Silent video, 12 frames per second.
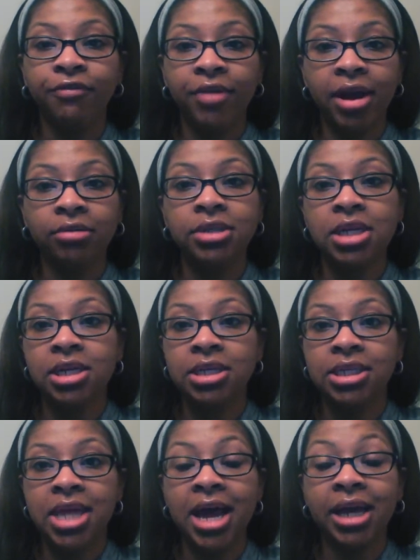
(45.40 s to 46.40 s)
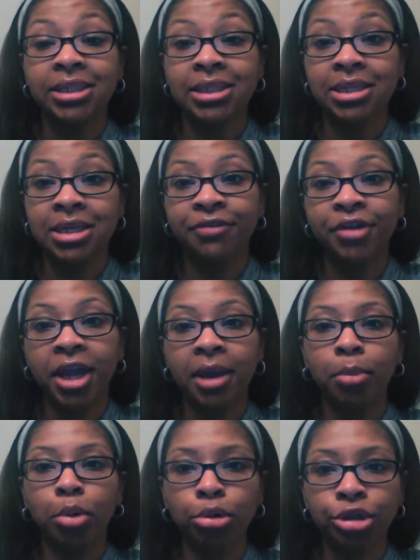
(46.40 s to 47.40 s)
found is that a
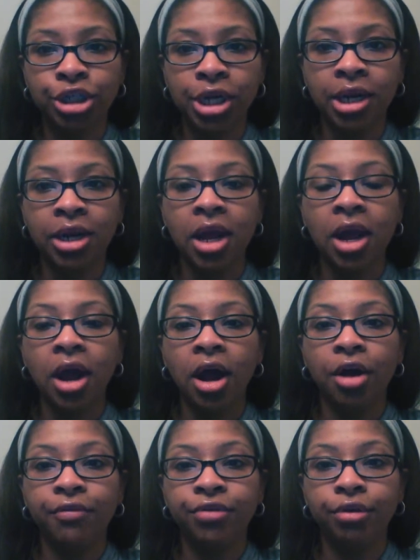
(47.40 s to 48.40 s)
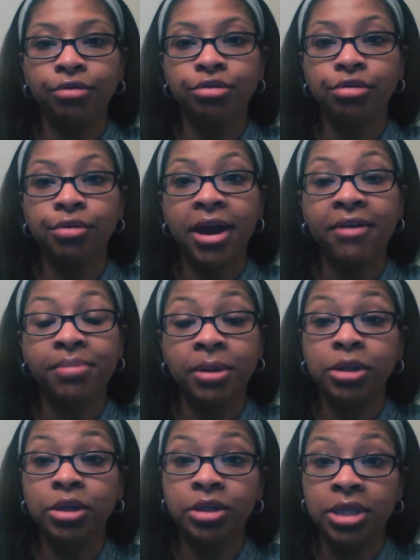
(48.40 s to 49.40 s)
significant portion of those who have
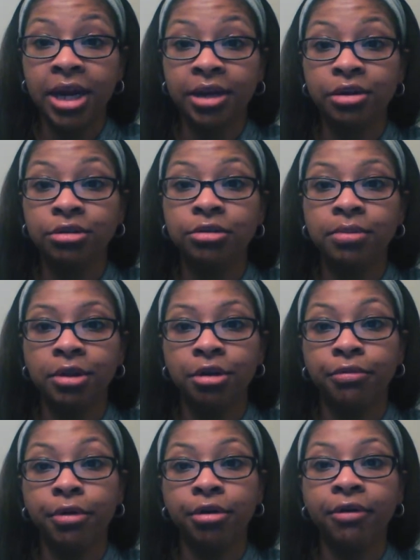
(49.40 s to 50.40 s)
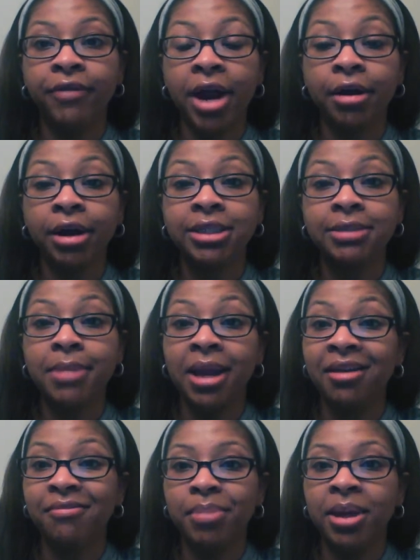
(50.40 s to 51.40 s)
been diagnosed with coronavirus
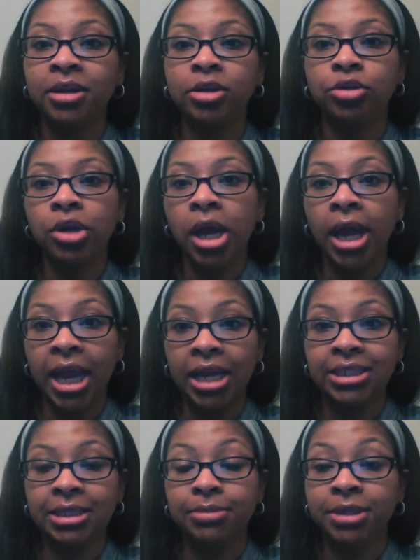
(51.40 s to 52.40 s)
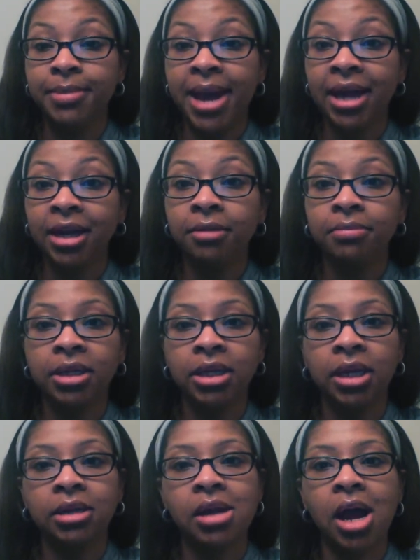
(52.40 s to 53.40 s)
may have been asymptomatic,
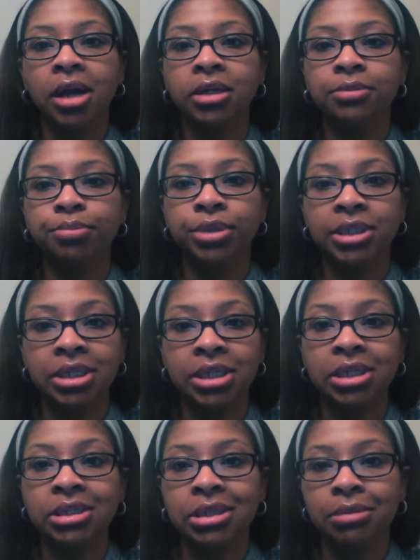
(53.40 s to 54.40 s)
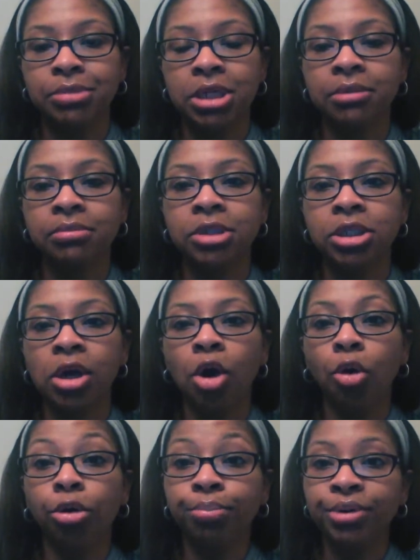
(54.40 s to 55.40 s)
meaning not presenting symptoms,
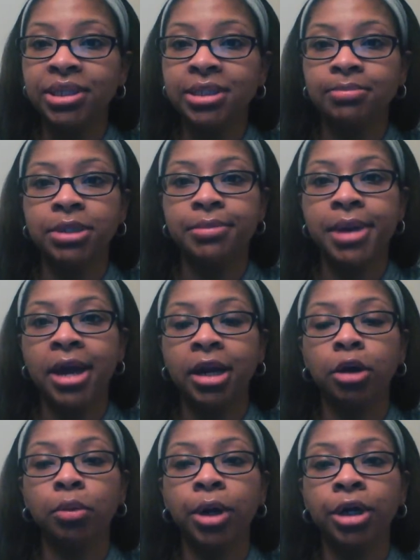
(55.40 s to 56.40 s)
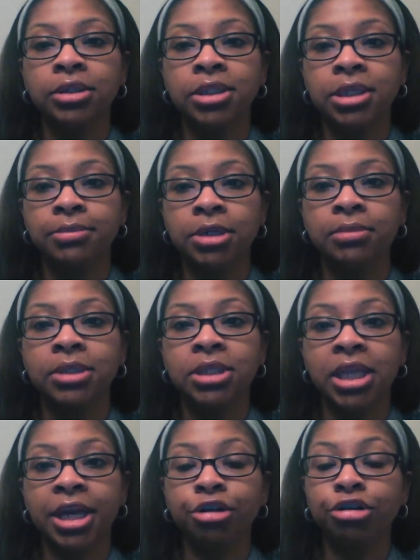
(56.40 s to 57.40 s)
or pre-symptomatic, where
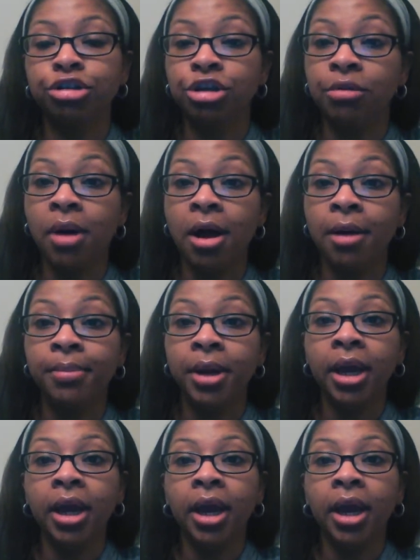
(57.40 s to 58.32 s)
symptoms later show up